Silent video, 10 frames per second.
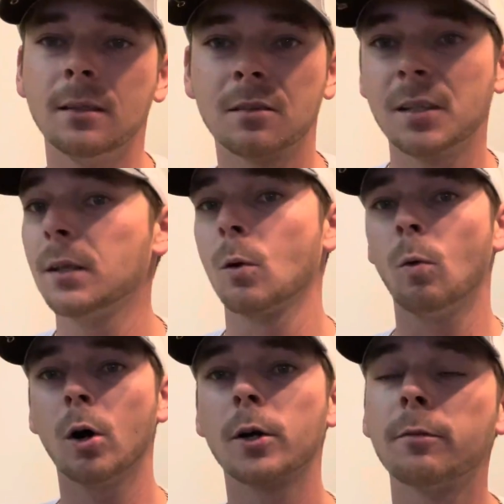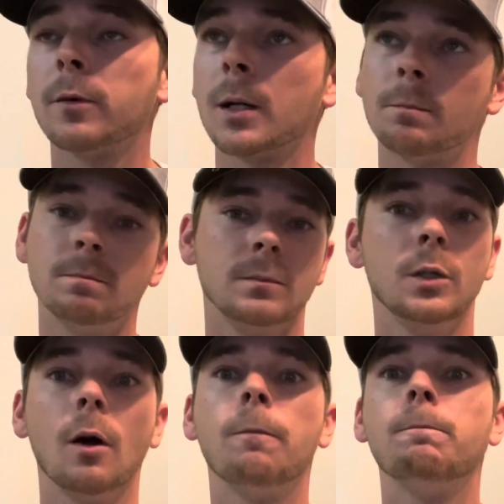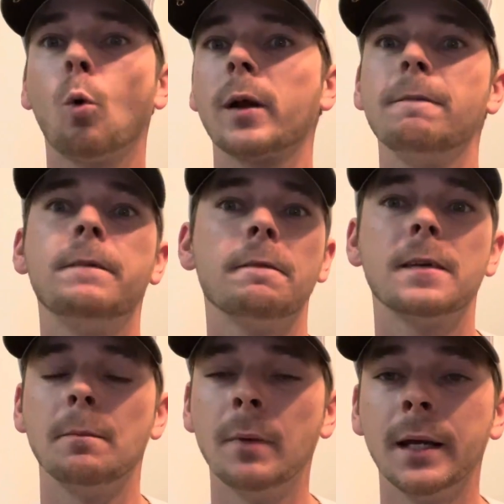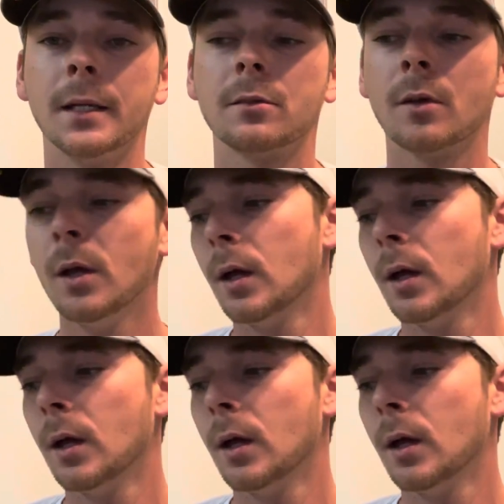sit in the water for 40, 50 minutes.